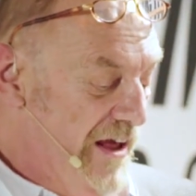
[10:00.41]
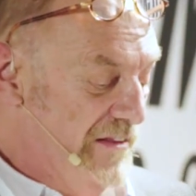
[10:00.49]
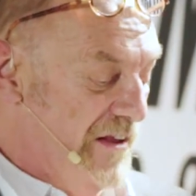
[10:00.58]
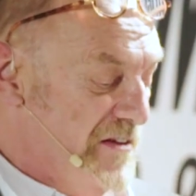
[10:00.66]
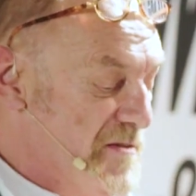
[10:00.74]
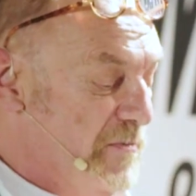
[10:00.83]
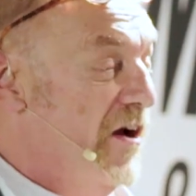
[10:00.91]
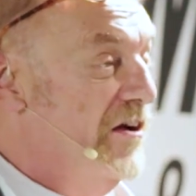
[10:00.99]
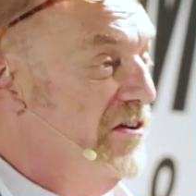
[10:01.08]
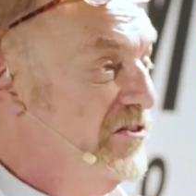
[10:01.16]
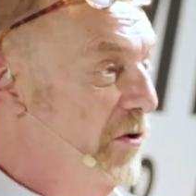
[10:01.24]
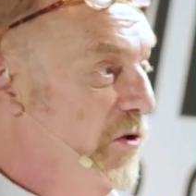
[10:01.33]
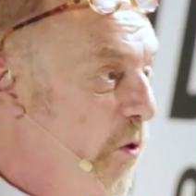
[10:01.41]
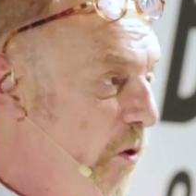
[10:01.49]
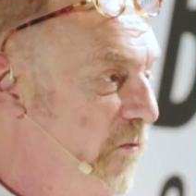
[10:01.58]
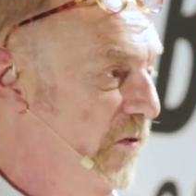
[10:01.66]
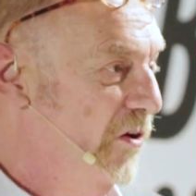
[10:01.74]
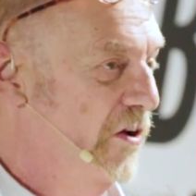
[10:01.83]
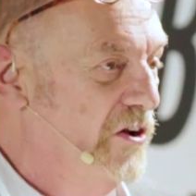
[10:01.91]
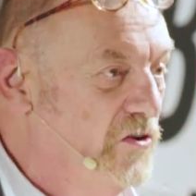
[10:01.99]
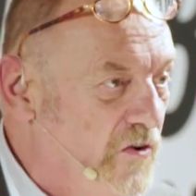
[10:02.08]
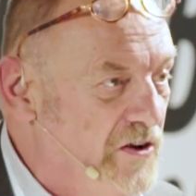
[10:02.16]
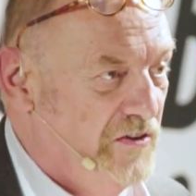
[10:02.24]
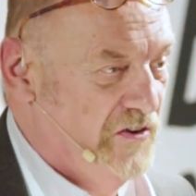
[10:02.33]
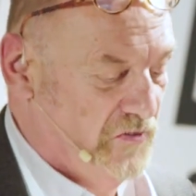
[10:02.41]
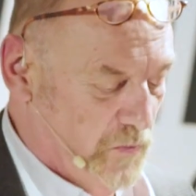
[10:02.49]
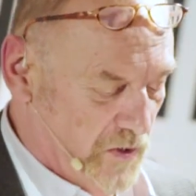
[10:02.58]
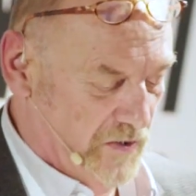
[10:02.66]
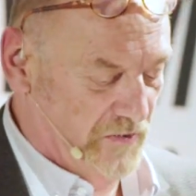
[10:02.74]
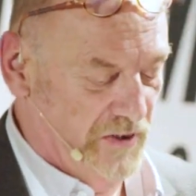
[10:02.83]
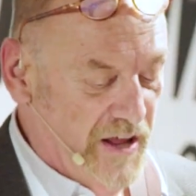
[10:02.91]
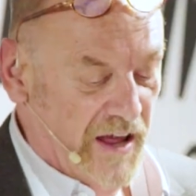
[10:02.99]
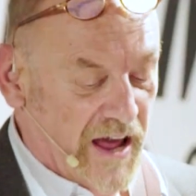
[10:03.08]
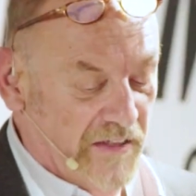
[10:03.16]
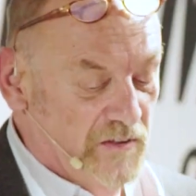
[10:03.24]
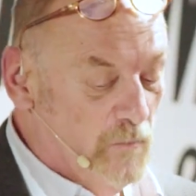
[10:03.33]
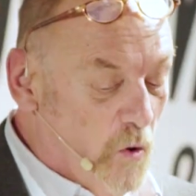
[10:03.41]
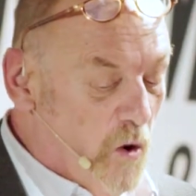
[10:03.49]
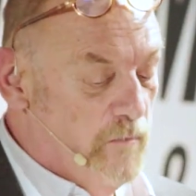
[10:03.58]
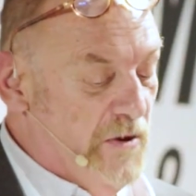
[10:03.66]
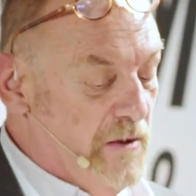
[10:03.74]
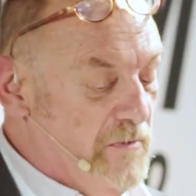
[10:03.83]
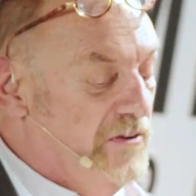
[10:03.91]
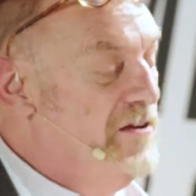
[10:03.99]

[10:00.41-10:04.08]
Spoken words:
that this plant can do an awful lot of good in this world, and the more people